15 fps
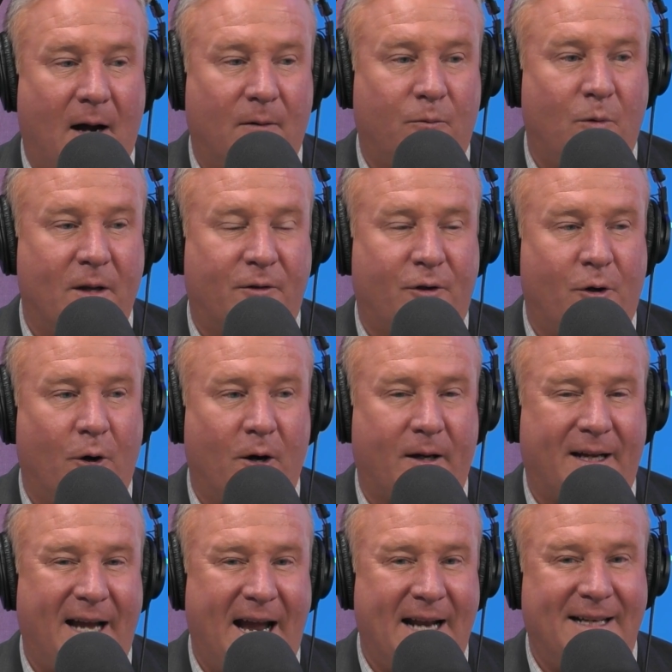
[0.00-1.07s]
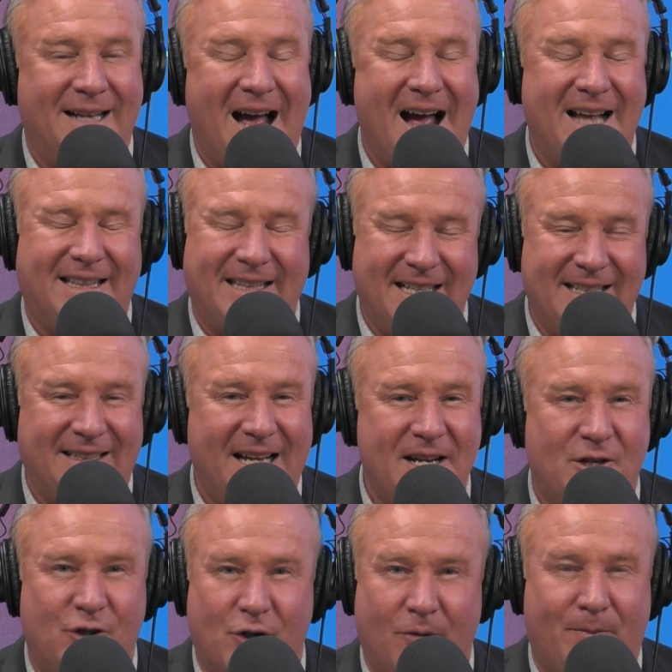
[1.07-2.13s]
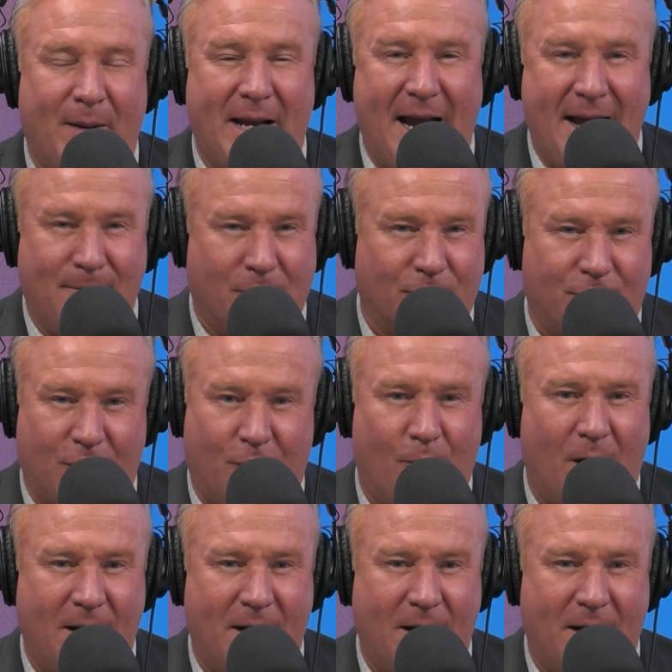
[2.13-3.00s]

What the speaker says: with Cook, and I think they should be able to.